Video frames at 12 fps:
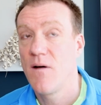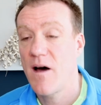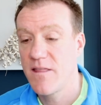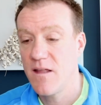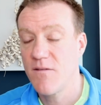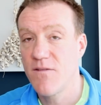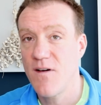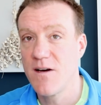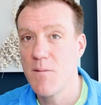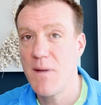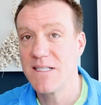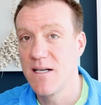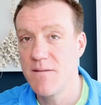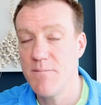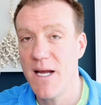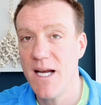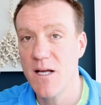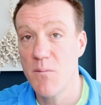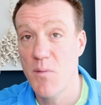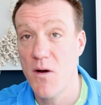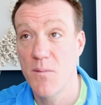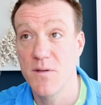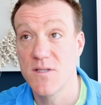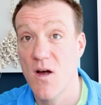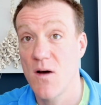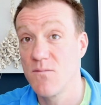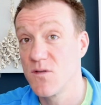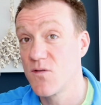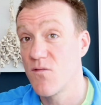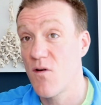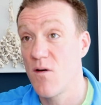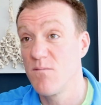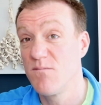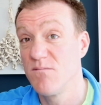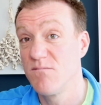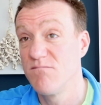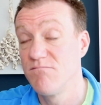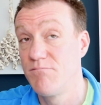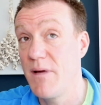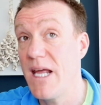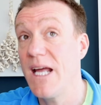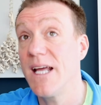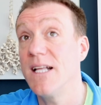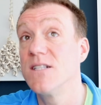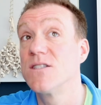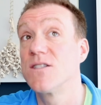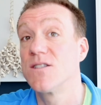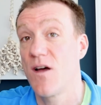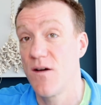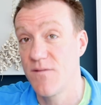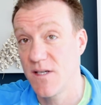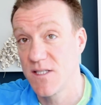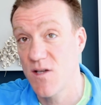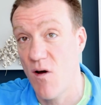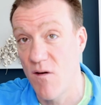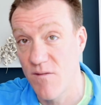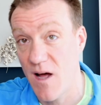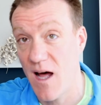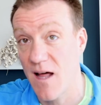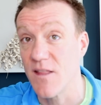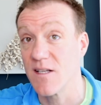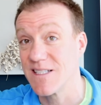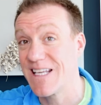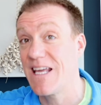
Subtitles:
I think fundamentally meaning and purpose comes from being in service of others,